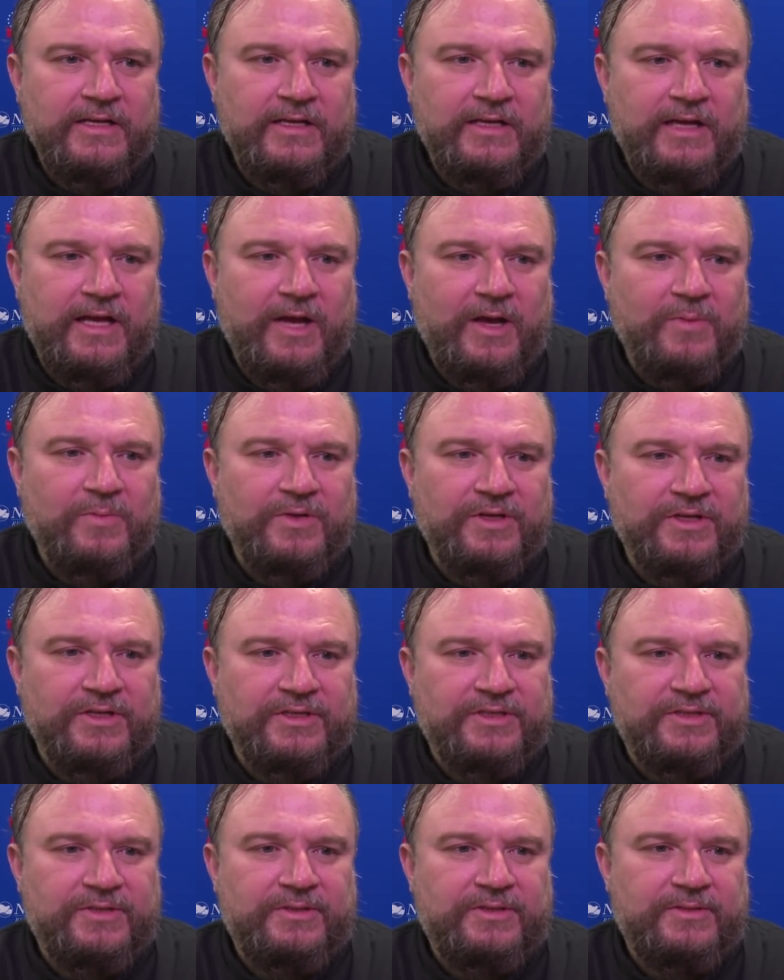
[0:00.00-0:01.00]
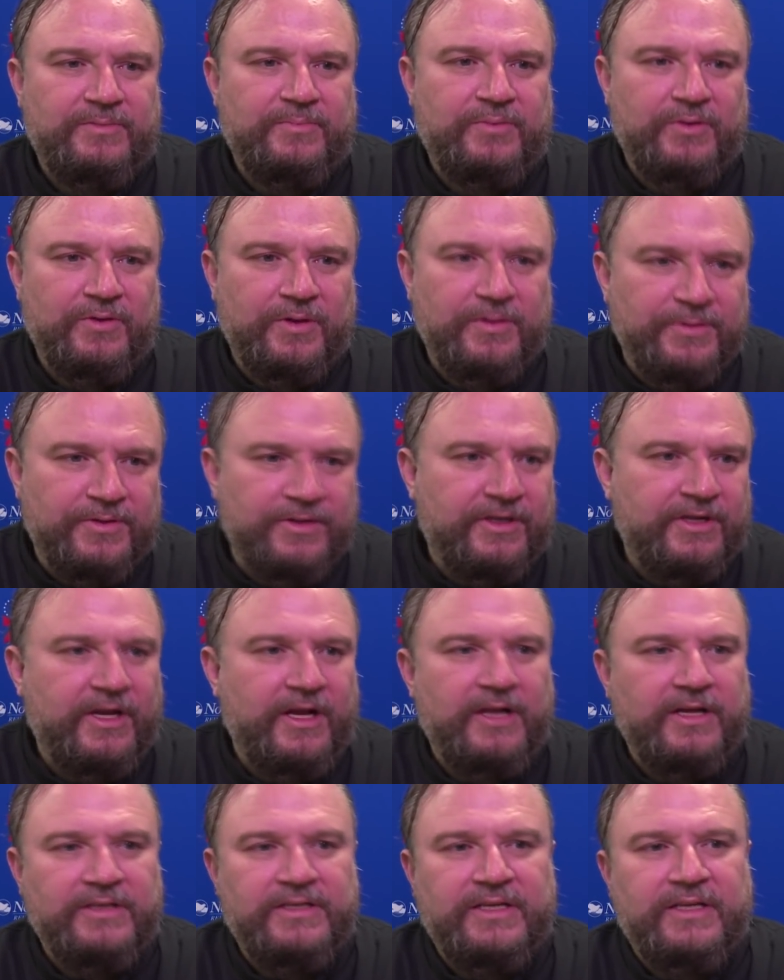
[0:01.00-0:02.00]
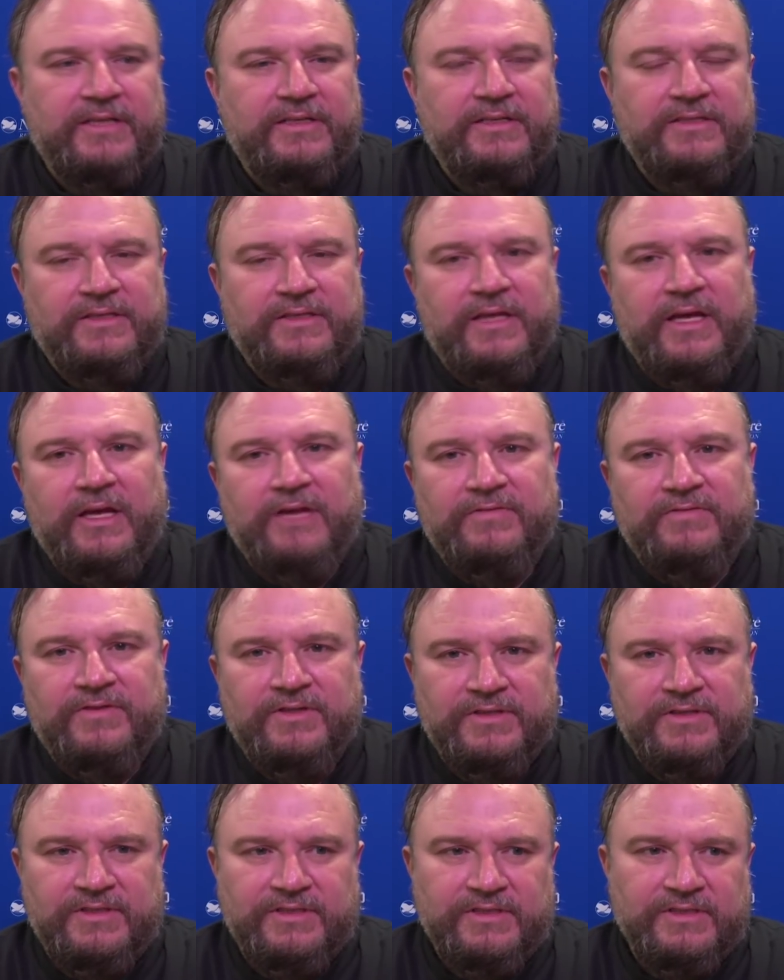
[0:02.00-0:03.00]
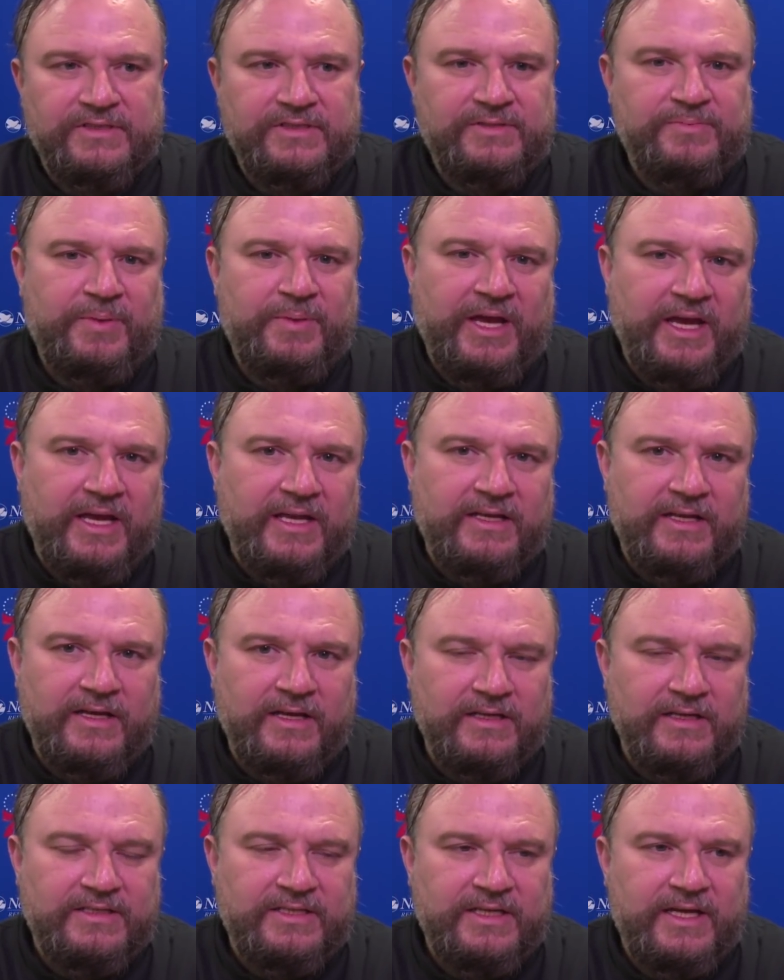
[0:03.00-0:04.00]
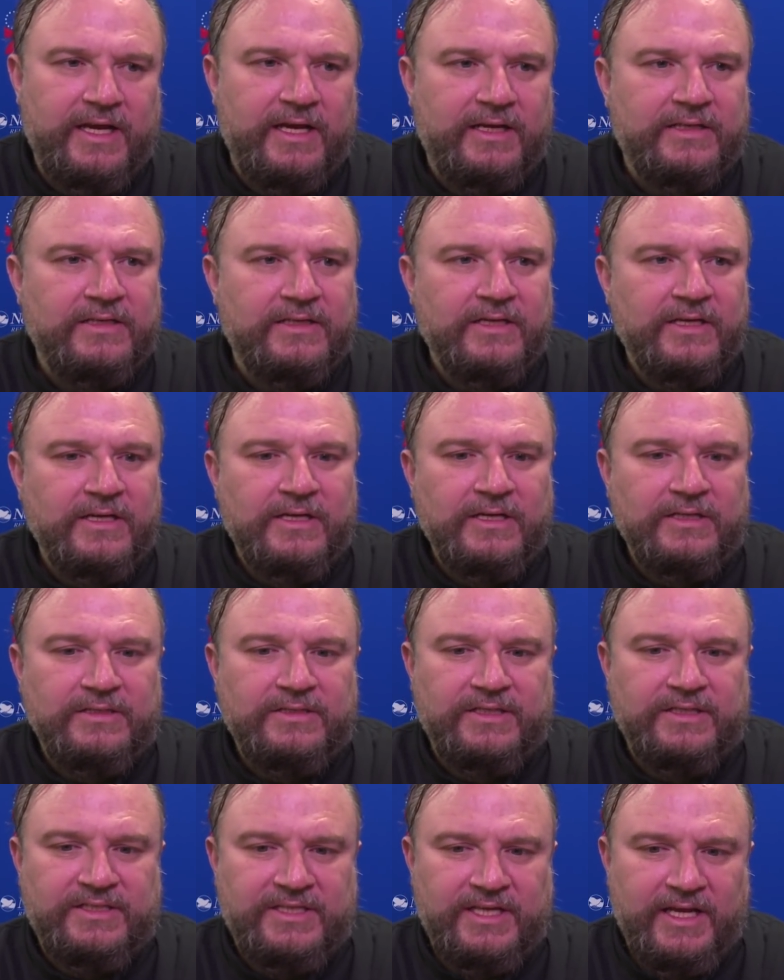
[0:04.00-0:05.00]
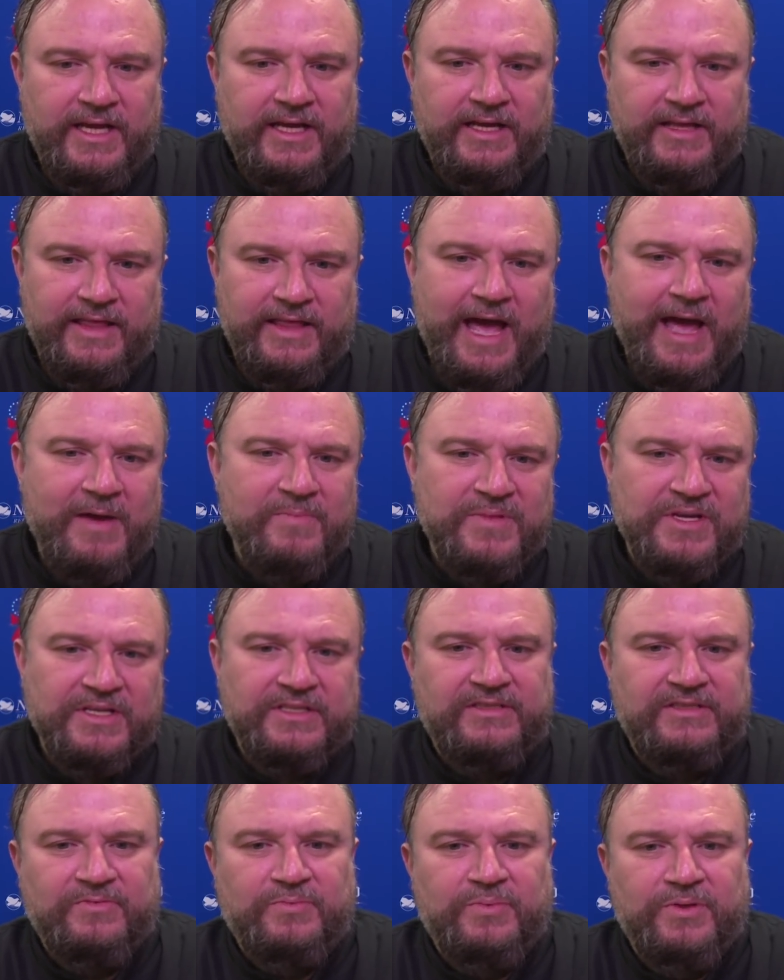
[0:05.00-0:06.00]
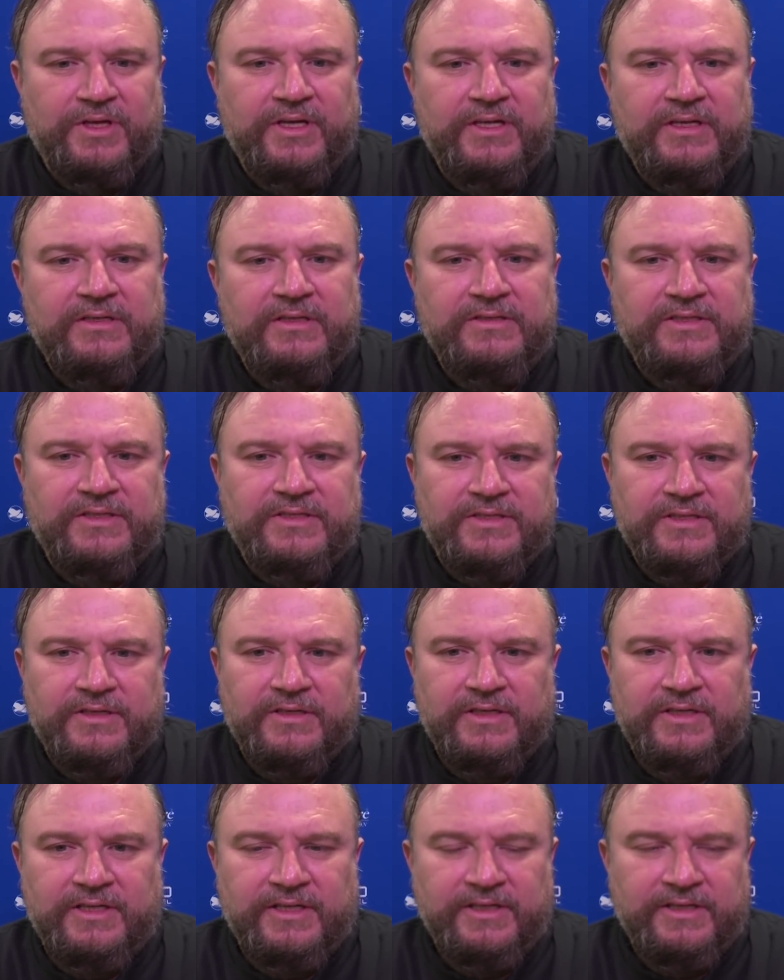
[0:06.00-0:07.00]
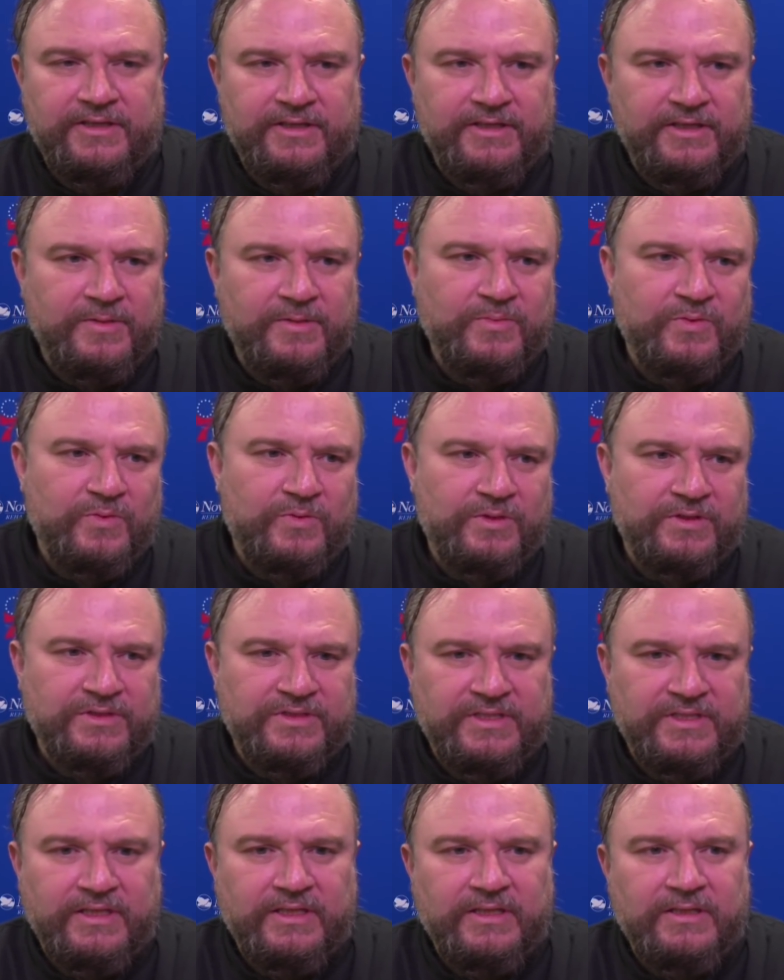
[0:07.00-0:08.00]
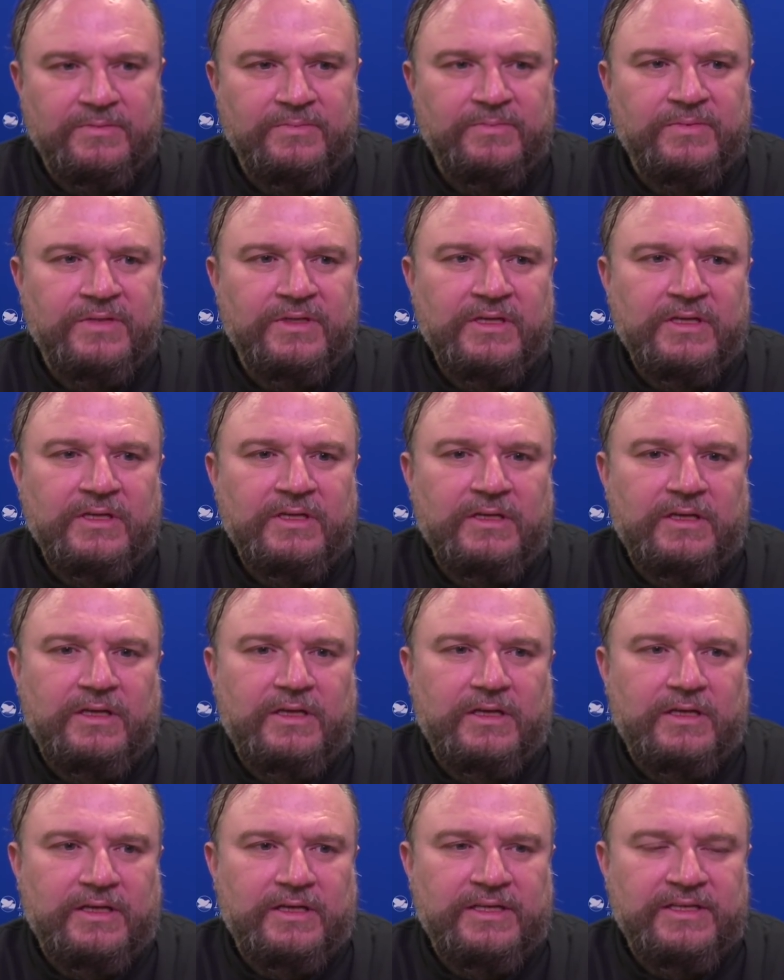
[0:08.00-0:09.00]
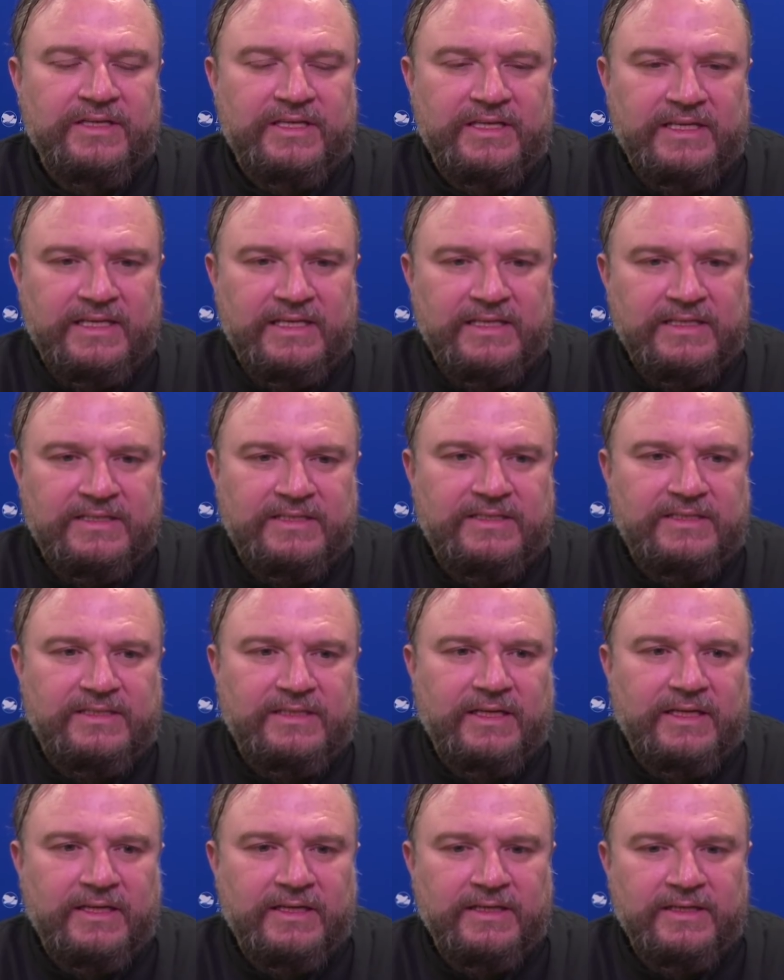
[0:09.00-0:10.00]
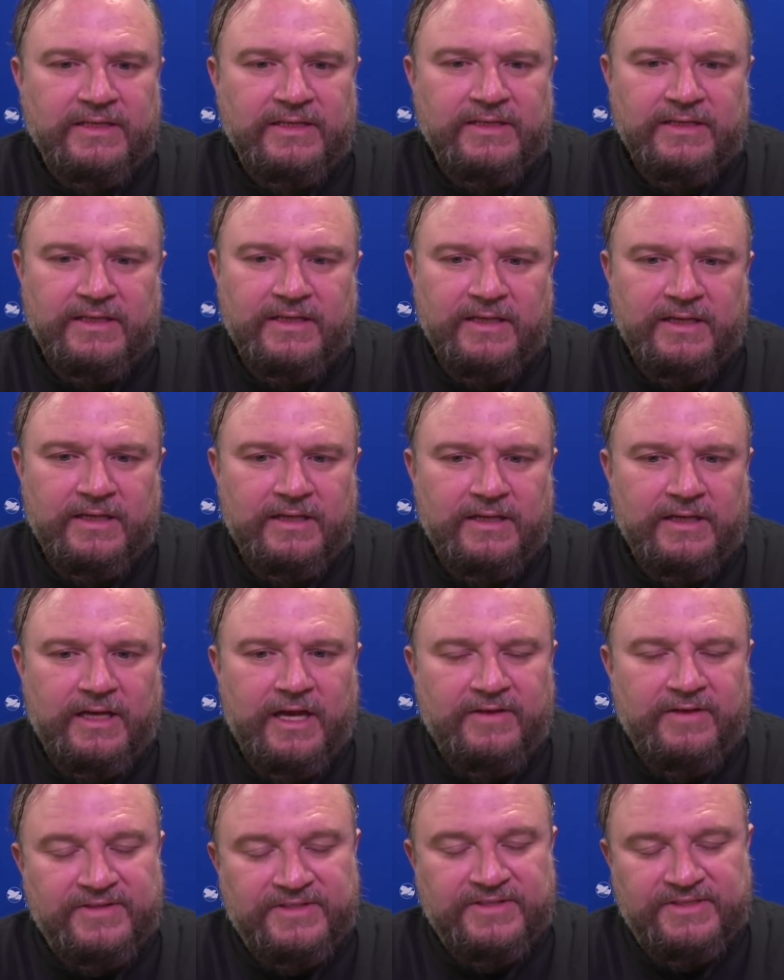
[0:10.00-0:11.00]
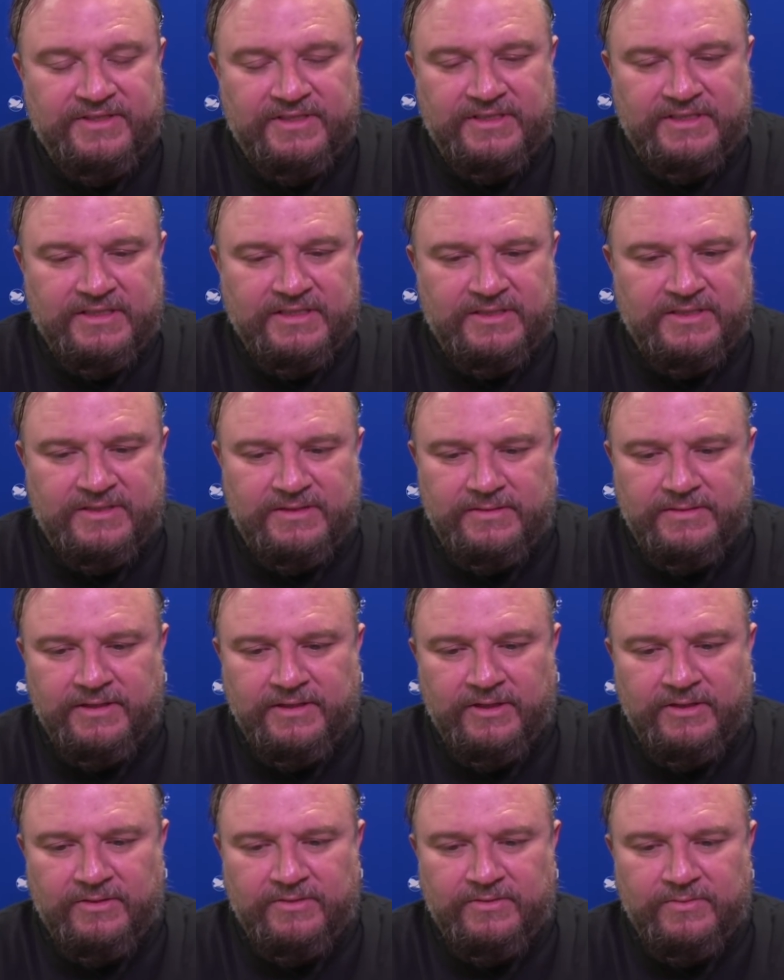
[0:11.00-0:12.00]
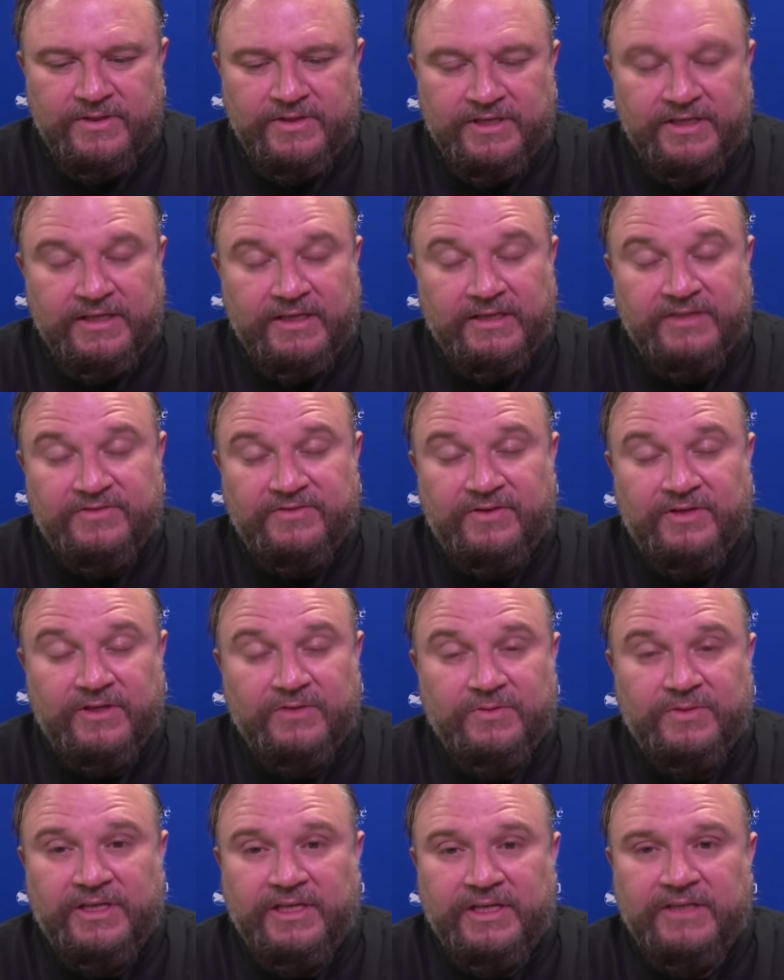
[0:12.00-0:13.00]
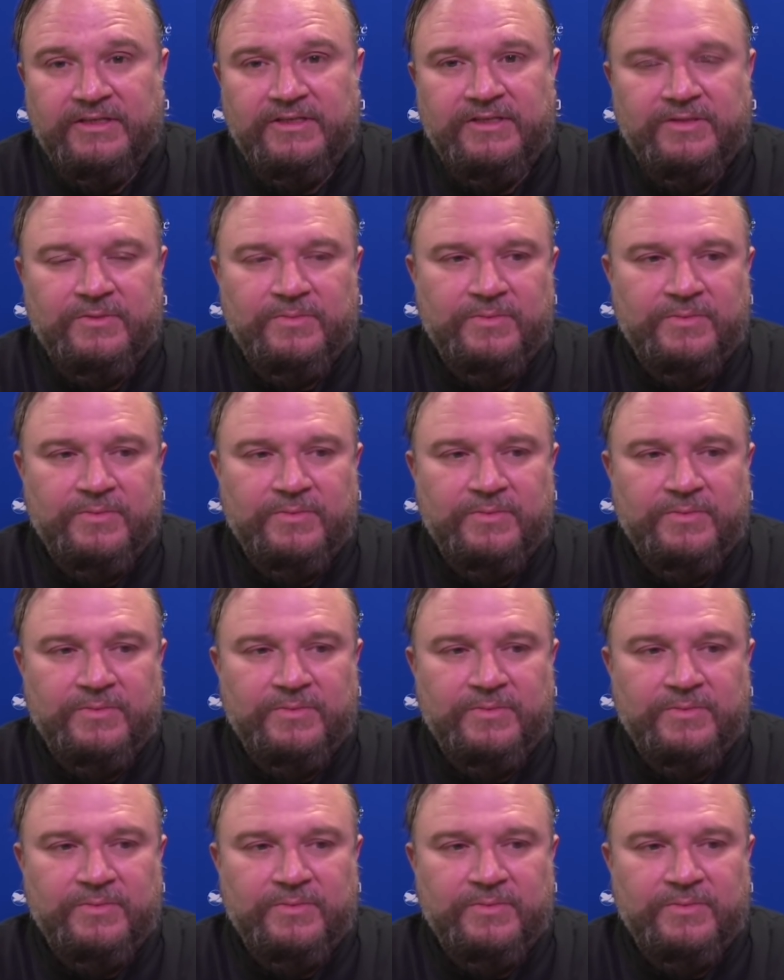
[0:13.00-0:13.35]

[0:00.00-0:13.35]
how much perimeter contact is allowed versus paint contact, to take that mix of players and turn it into the number one team in the East, and obviously, just you know, we didn't get as far as we needed to.